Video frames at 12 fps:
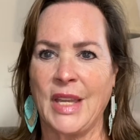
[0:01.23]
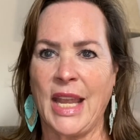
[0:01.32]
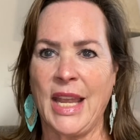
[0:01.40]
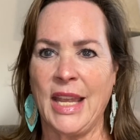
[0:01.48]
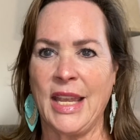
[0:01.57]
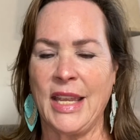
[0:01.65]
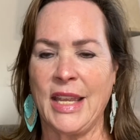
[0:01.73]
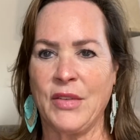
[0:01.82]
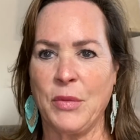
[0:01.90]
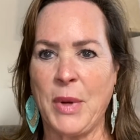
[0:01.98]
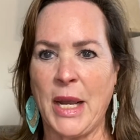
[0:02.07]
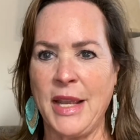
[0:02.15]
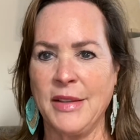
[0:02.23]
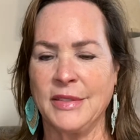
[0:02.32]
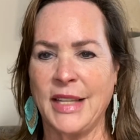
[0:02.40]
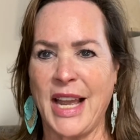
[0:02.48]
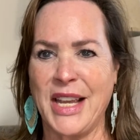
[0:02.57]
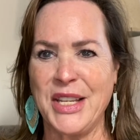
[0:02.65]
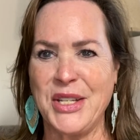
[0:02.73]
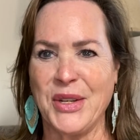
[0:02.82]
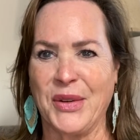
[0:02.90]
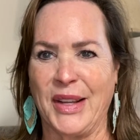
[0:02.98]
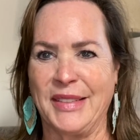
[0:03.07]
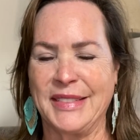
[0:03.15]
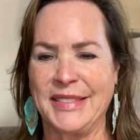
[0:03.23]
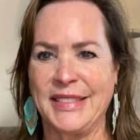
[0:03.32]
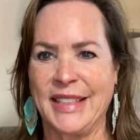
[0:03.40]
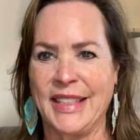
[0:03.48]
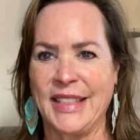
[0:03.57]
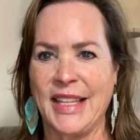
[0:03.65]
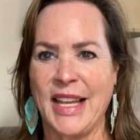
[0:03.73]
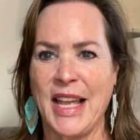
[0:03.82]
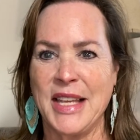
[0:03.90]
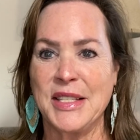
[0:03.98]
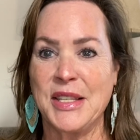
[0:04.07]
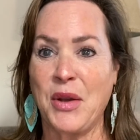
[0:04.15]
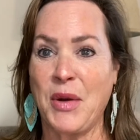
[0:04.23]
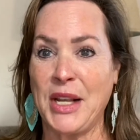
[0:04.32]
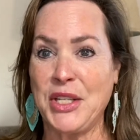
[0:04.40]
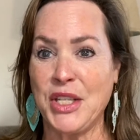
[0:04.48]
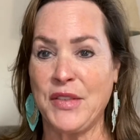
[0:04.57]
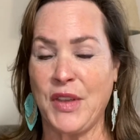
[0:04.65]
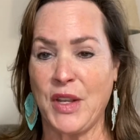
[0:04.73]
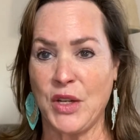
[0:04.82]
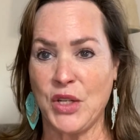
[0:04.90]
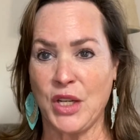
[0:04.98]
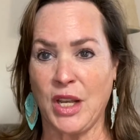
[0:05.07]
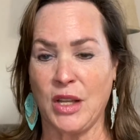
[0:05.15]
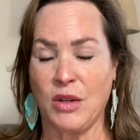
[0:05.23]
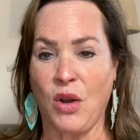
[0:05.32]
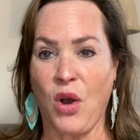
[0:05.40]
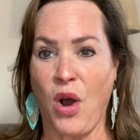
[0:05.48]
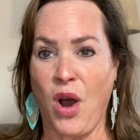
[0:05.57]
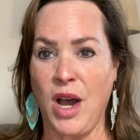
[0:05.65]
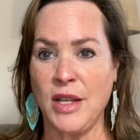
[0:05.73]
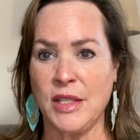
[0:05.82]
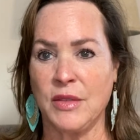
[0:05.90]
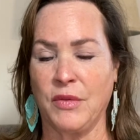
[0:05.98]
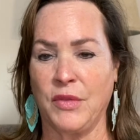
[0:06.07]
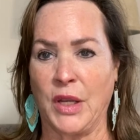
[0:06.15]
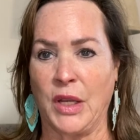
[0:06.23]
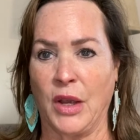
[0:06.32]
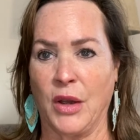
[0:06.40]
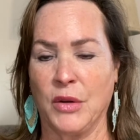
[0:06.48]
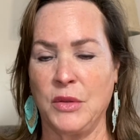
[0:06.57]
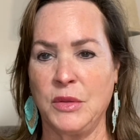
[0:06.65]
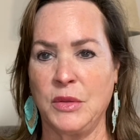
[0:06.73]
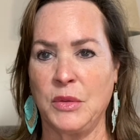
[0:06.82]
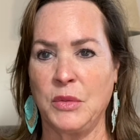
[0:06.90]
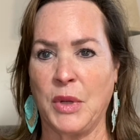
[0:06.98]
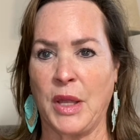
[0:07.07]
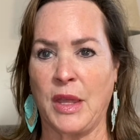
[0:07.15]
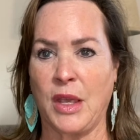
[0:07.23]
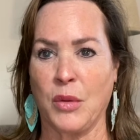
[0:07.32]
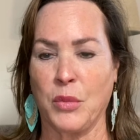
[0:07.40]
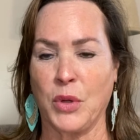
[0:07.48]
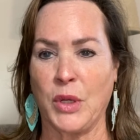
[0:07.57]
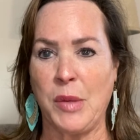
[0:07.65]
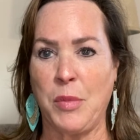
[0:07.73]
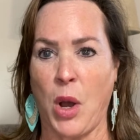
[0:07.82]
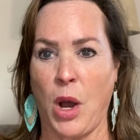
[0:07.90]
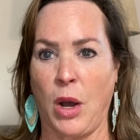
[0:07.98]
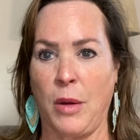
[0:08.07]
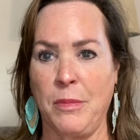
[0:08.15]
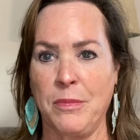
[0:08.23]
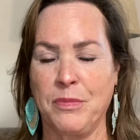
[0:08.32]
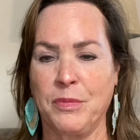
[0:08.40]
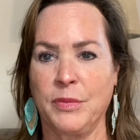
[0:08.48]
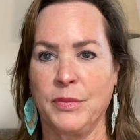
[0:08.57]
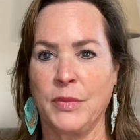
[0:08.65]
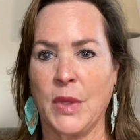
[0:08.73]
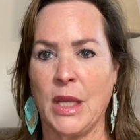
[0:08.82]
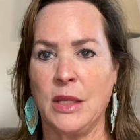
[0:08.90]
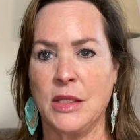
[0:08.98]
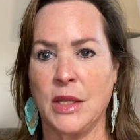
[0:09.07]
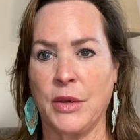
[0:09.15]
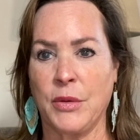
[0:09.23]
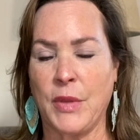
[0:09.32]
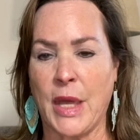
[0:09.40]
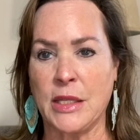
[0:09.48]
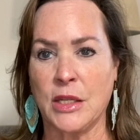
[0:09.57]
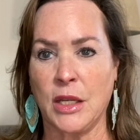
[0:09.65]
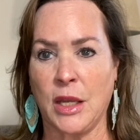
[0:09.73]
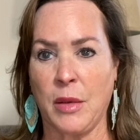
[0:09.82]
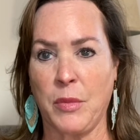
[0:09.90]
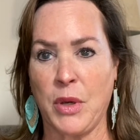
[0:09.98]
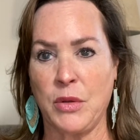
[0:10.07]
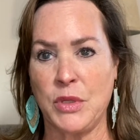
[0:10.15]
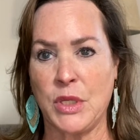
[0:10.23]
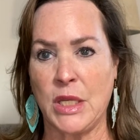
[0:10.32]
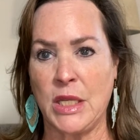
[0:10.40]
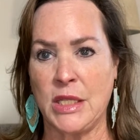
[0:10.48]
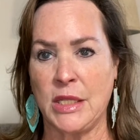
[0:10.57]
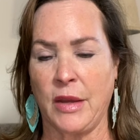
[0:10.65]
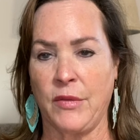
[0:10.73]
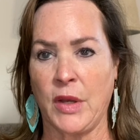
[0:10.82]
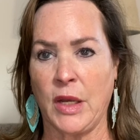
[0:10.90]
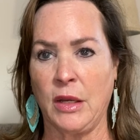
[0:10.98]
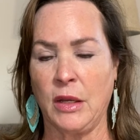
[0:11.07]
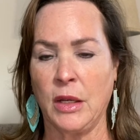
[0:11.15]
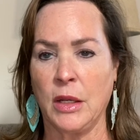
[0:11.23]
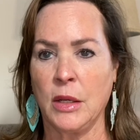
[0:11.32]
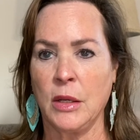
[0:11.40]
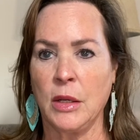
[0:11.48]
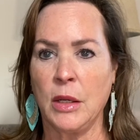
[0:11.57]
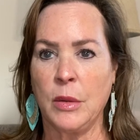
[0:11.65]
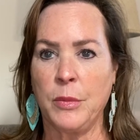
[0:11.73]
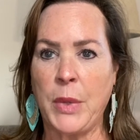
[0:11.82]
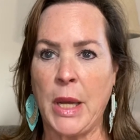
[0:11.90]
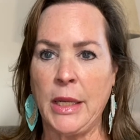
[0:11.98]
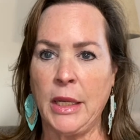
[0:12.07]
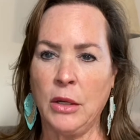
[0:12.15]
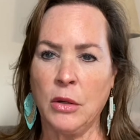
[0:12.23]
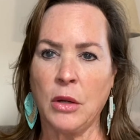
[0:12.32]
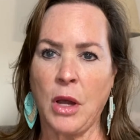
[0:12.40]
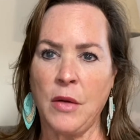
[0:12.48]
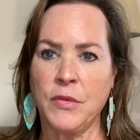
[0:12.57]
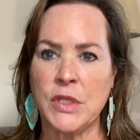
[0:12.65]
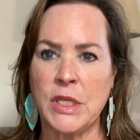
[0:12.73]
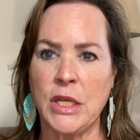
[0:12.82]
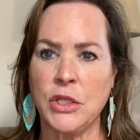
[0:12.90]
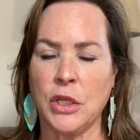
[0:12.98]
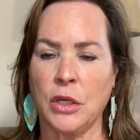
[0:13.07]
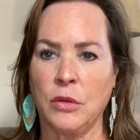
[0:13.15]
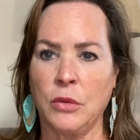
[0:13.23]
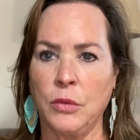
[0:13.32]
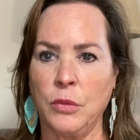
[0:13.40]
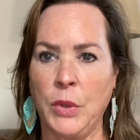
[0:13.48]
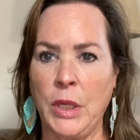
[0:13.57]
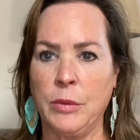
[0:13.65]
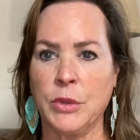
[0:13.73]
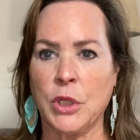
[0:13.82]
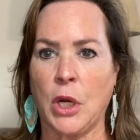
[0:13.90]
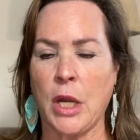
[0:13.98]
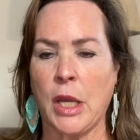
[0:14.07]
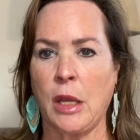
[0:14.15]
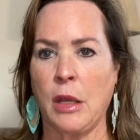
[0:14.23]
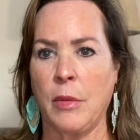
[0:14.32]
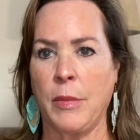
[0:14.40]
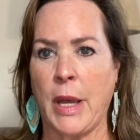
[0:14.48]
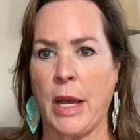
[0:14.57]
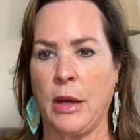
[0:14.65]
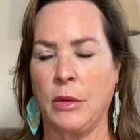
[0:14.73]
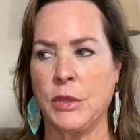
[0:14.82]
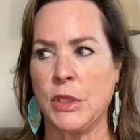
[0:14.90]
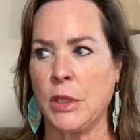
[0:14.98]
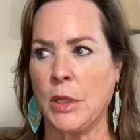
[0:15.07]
Hey everybody, how you doing? So I just finished an awesome video with Kimberly Palm. So that's gonna get posted this evening. But in our conversation, we were talking about